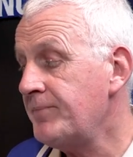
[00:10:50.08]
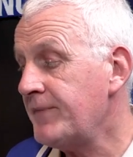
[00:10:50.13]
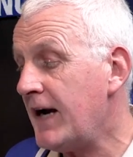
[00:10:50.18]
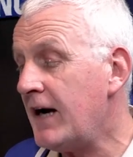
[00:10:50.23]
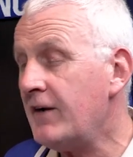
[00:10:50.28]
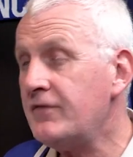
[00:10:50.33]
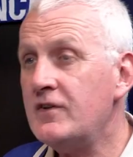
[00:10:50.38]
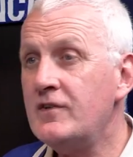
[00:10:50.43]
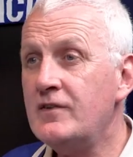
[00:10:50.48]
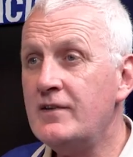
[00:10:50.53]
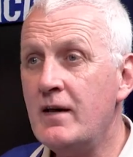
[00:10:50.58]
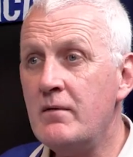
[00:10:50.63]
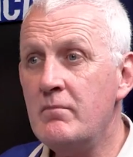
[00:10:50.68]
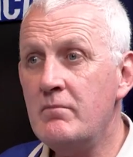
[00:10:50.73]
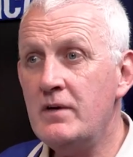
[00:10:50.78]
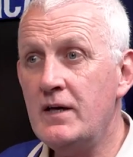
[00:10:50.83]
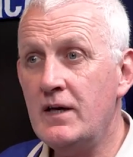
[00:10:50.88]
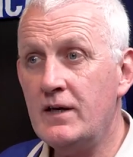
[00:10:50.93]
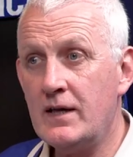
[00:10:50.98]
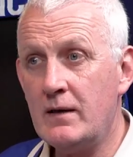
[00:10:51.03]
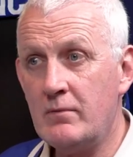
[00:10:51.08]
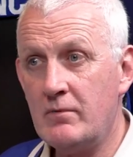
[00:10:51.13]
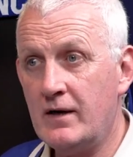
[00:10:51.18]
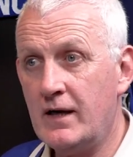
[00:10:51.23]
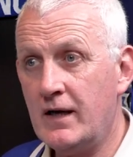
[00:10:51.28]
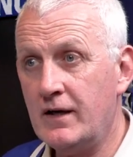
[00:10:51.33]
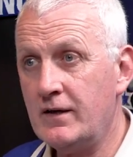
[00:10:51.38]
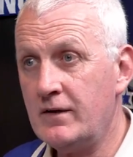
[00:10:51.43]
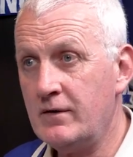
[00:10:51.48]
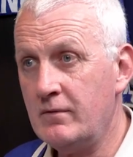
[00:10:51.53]
After 10 minutes, Emil
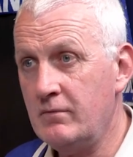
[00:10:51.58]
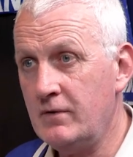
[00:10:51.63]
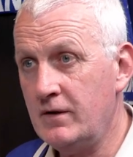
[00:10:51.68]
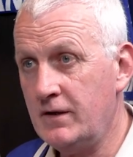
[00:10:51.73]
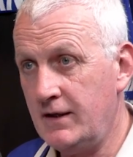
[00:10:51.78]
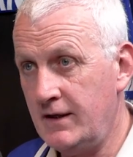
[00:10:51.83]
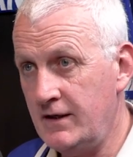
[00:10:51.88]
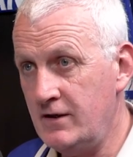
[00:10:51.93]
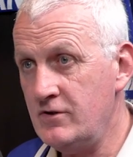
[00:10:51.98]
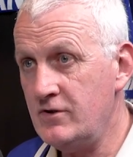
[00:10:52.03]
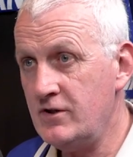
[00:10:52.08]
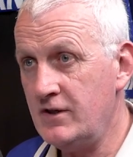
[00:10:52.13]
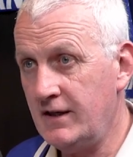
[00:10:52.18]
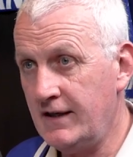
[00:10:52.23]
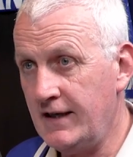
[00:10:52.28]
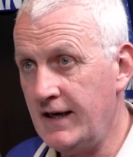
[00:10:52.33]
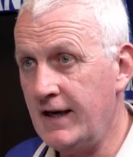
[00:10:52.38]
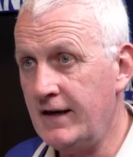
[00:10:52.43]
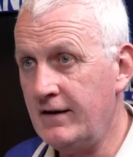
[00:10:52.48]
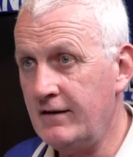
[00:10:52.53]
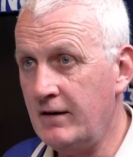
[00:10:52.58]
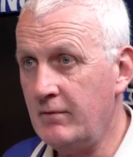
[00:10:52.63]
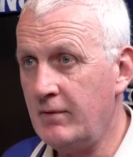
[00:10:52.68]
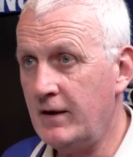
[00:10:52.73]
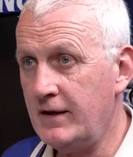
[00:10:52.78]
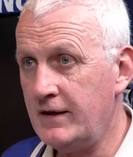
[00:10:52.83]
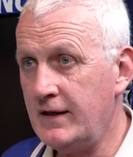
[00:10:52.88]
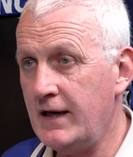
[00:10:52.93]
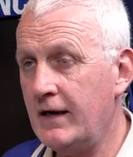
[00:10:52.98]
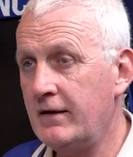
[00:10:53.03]
Hansen was injured again. He
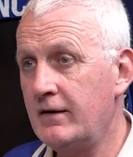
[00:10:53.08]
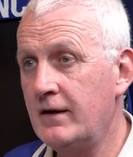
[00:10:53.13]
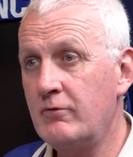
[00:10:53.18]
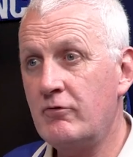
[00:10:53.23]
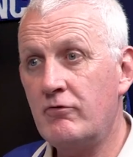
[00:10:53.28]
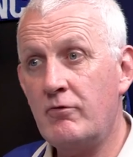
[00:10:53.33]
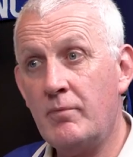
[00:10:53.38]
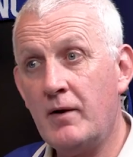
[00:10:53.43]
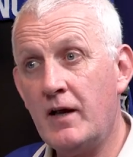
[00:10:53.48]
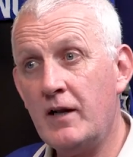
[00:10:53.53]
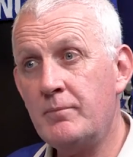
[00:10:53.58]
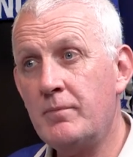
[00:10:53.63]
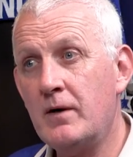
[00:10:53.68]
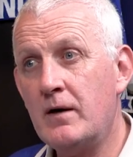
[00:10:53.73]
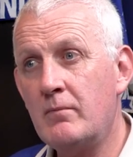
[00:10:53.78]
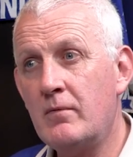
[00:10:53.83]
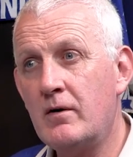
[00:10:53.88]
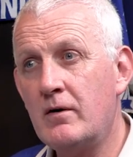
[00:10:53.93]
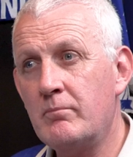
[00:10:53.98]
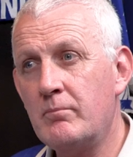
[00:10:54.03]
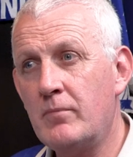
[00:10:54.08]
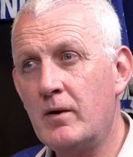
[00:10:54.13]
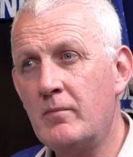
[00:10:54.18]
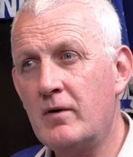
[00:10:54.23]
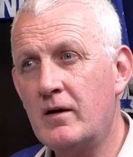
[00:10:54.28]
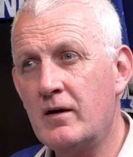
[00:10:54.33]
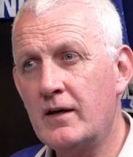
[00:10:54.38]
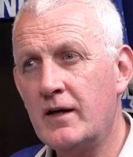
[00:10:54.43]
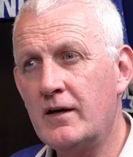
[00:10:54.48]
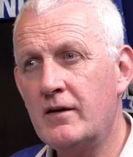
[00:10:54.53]
went down and he was replaced by Mark
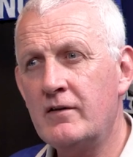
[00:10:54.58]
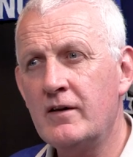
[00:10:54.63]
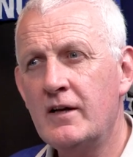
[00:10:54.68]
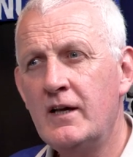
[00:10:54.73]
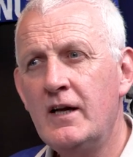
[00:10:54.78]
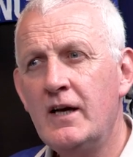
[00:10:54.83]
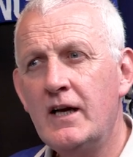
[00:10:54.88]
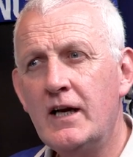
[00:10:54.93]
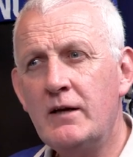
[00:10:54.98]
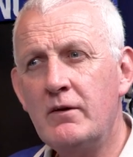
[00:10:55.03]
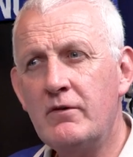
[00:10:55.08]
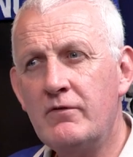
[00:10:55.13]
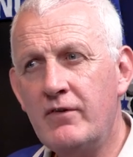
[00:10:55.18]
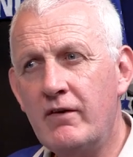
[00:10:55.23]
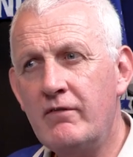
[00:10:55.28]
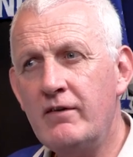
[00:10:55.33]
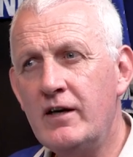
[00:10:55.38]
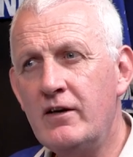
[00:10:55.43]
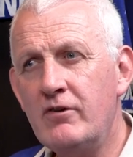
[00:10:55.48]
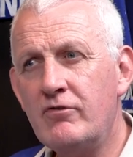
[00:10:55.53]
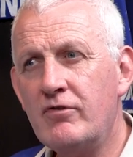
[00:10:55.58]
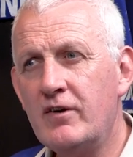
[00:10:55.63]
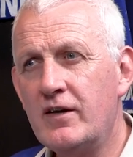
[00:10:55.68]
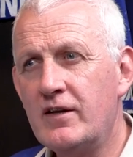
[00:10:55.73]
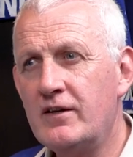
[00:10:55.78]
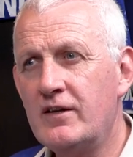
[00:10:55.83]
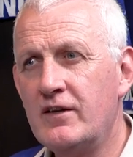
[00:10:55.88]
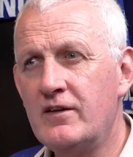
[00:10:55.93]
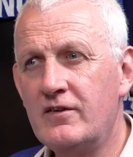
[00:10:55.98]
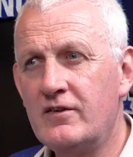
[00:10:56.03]
Leonard. And it was very
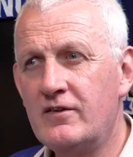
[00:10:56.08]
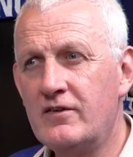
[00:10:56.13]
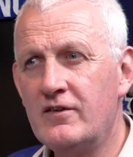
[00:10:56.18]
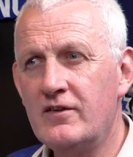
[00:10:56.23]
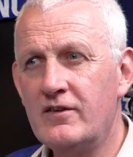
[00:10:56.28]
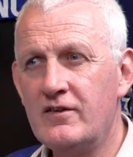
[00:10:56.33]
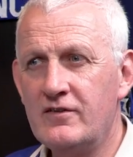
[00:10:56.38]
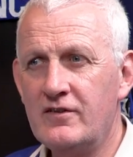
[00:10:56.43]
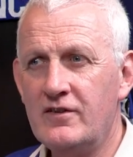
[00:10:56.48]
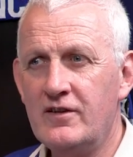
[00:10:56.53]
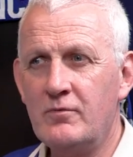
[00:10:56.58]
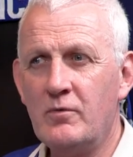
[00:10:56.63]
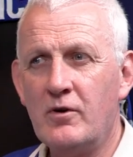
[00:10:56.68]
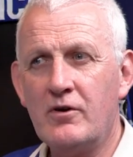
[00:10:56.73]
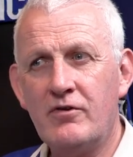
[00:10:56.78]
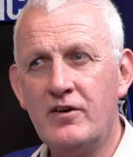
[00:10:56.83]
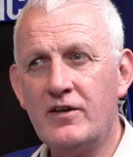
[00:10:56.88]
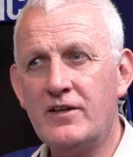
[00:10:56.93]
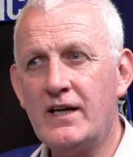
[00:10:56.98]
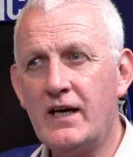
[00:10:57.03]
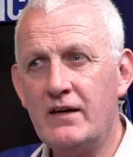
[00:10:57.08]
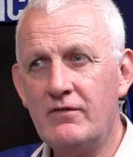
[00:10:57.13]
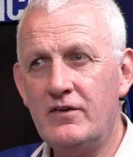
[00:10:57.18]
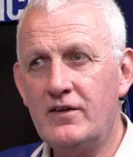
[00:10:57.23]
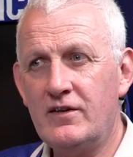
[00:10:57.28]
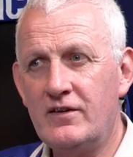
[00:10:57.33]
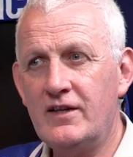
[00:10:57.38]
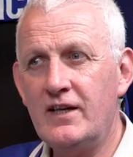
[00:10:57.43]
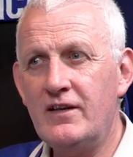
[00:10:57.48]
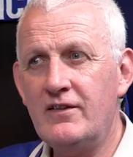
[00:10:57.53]
interesting what Chris
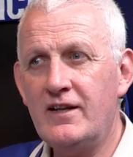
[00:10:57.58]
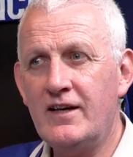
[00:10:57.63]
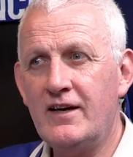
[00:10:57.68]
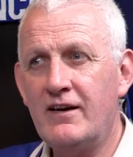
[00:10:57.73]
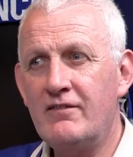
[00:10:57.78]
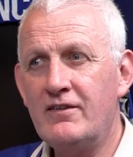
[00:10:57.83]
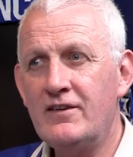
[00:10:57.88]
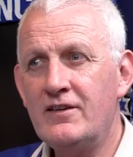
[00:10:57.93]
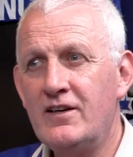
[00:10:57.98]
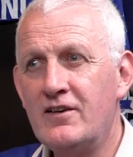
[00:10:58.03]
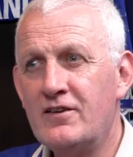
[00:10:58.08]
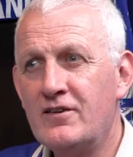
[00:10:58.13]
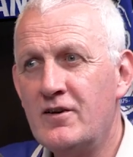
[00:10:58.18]
Davies did there, isn't it?